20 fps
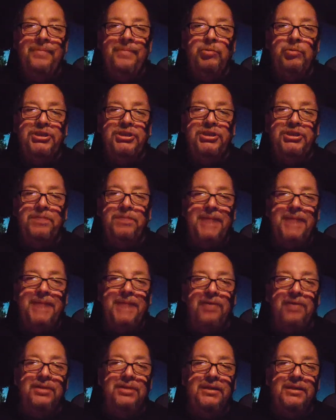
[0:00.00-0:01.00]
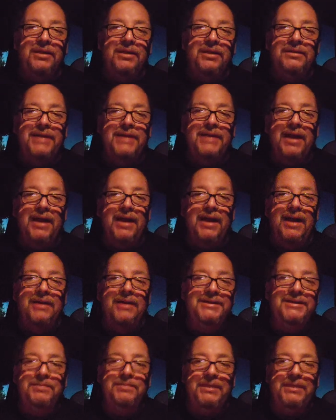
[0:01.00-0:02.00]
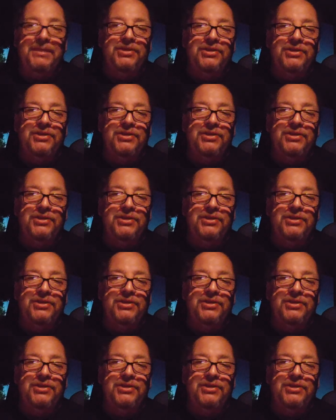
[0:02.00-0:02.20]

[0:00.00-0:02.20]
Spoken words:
We jumped out of the tent, unzipped it,